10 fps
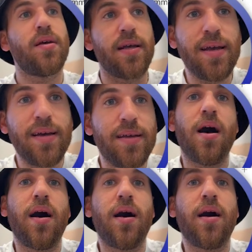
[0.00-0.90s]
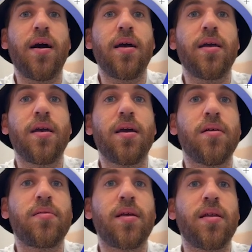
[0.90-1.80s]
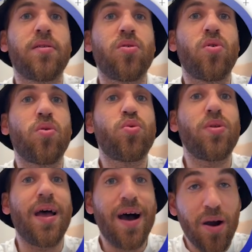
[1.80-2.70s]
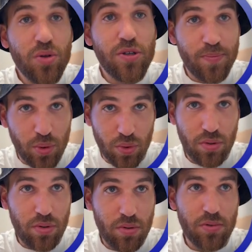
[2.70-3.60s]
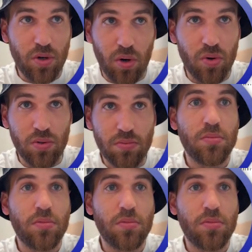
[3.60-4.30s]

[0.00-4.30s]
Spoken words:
And then I tell it to go to the output column,